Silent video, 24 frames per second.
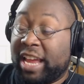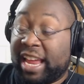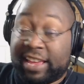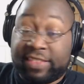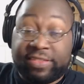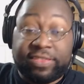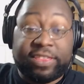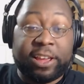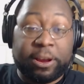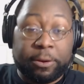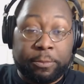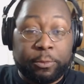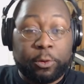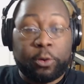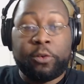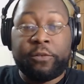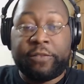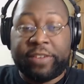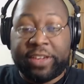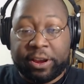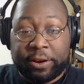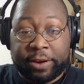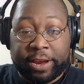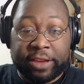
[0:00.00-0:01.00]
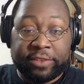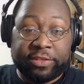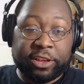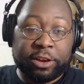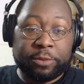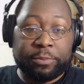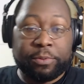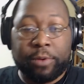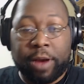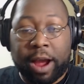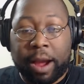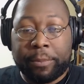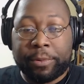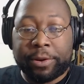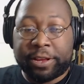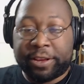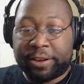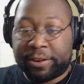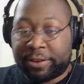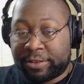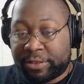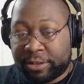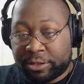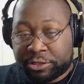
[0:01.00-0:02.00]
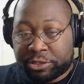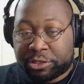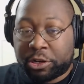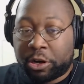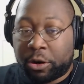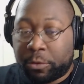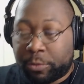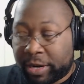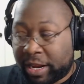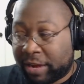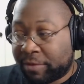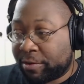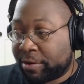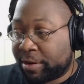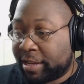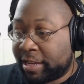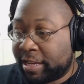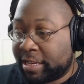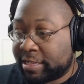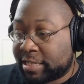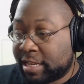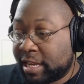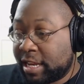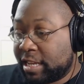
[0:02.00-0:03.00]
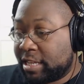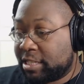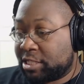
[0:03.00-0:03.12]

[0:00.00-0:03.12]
in their movie or in their property or in their show, whatever it is,